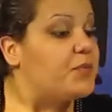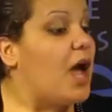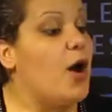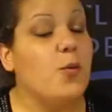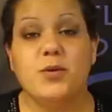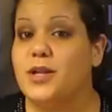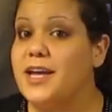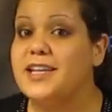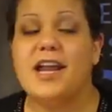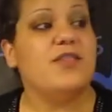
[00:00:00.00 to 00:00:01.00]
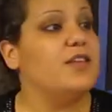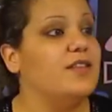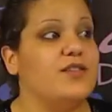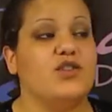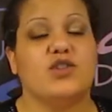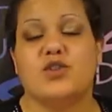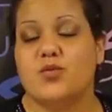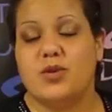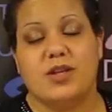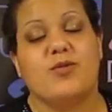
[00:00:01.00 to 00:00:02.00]
I hope you like it. I think this is just a
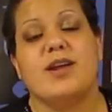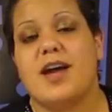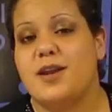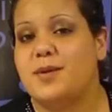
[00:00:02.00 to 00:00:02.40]
really great item.